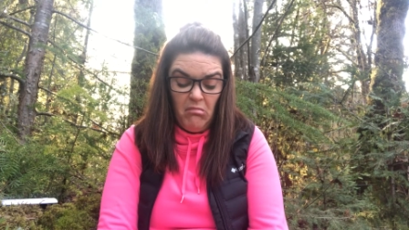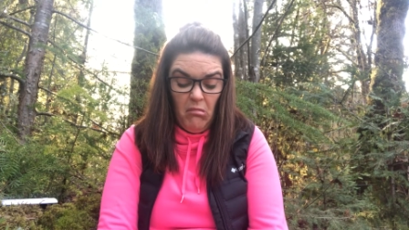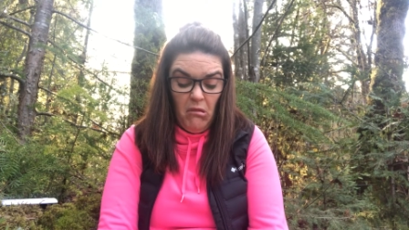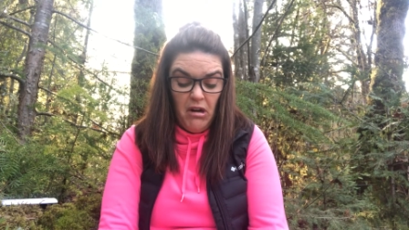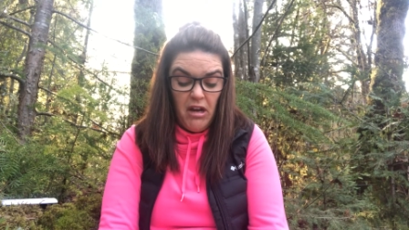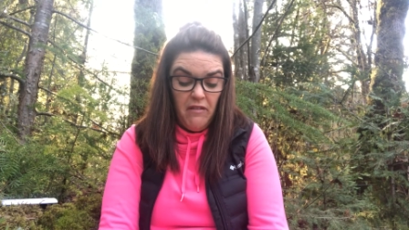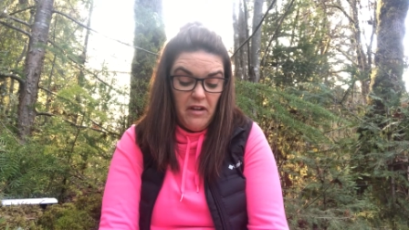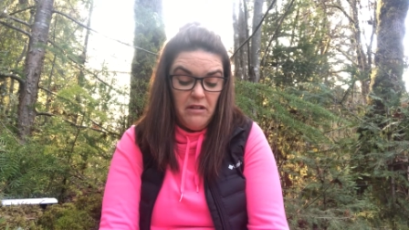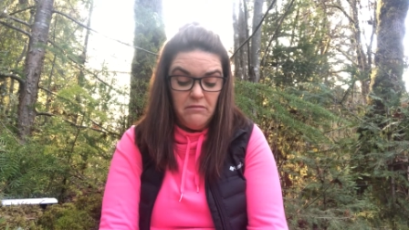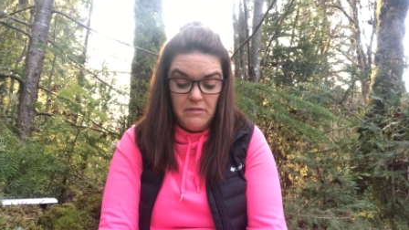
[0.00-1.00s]
What of
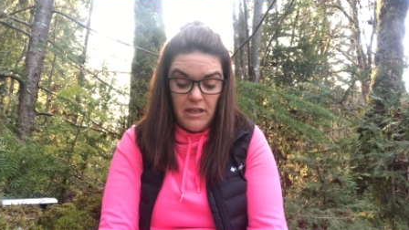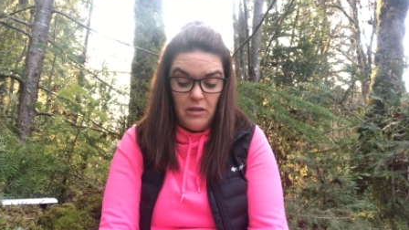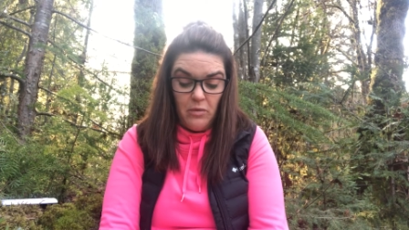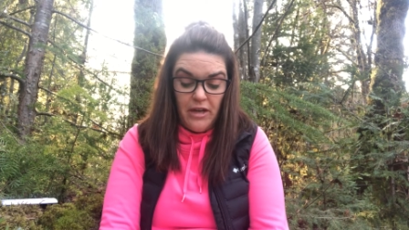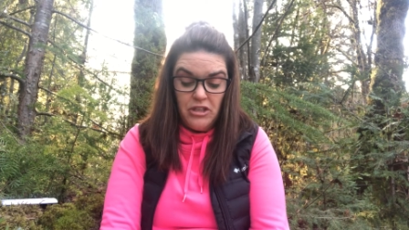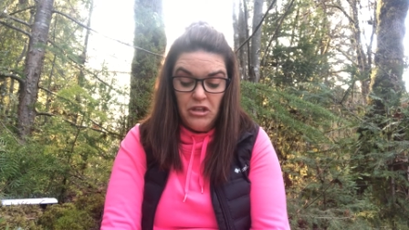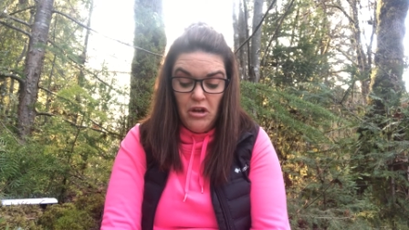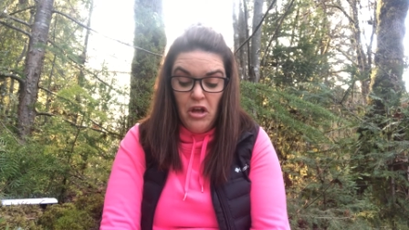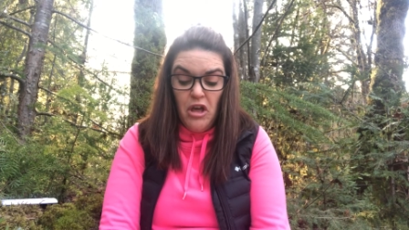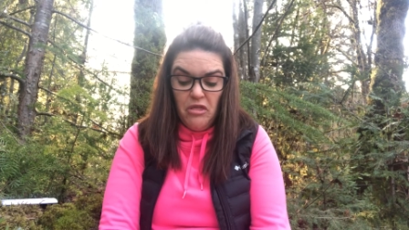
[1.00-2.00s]
it, said the witch.
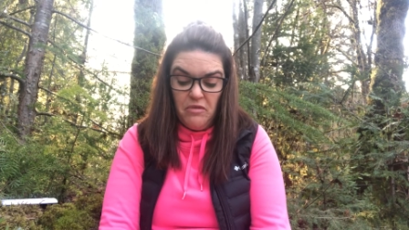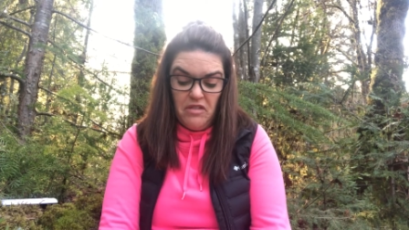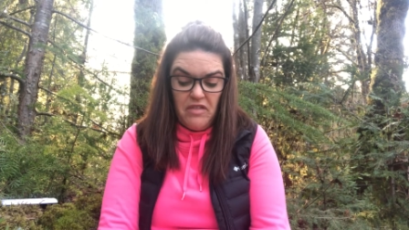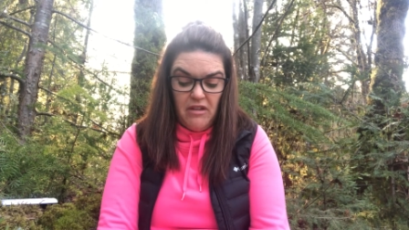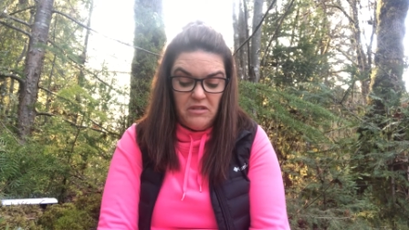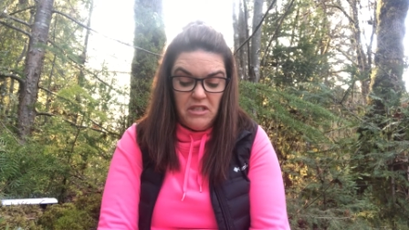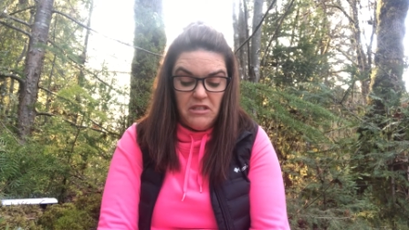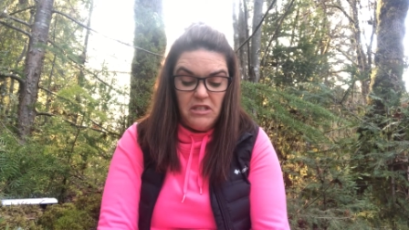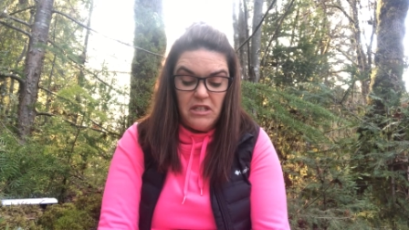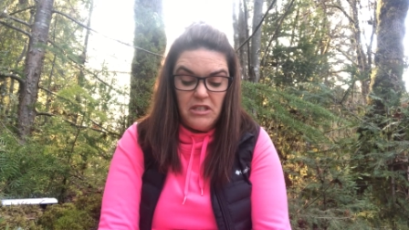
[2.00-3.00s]

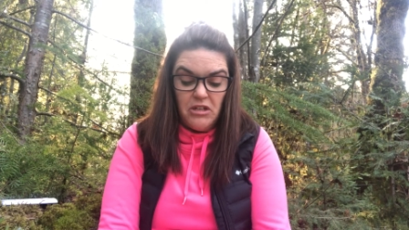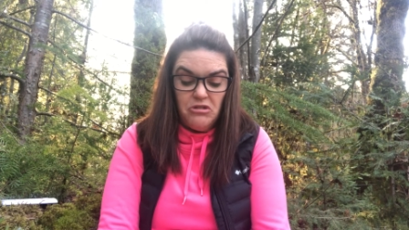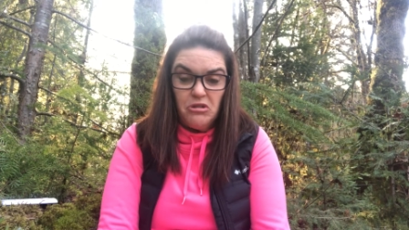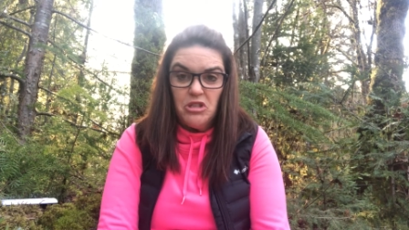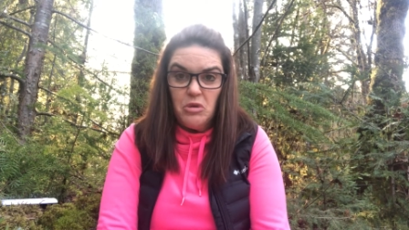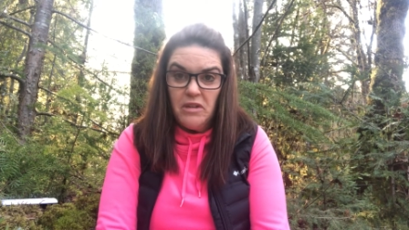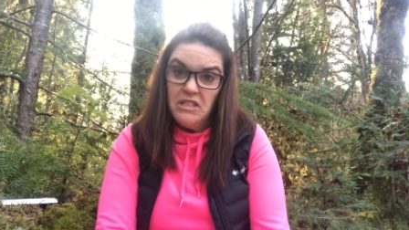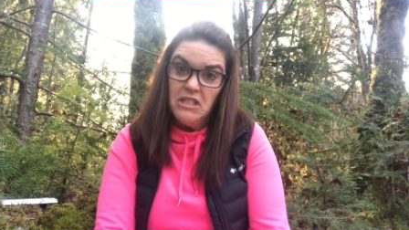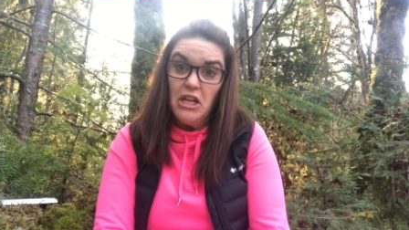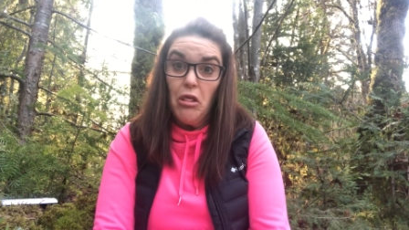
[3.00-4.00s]

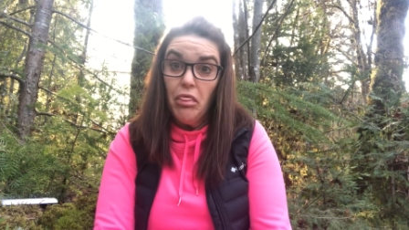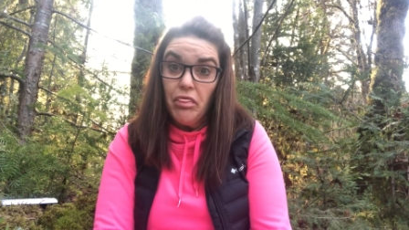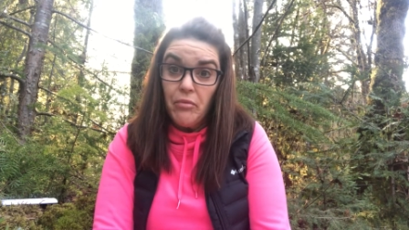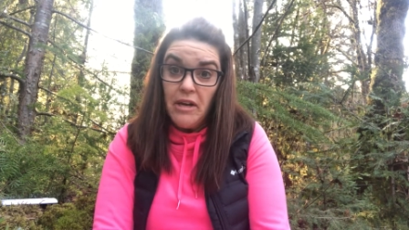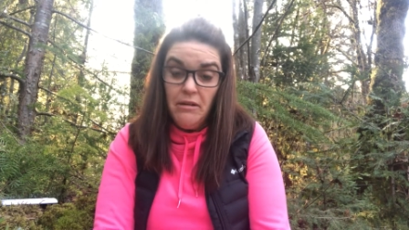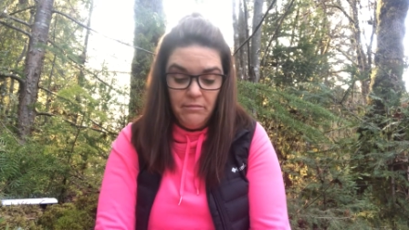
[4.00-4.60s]
3,623.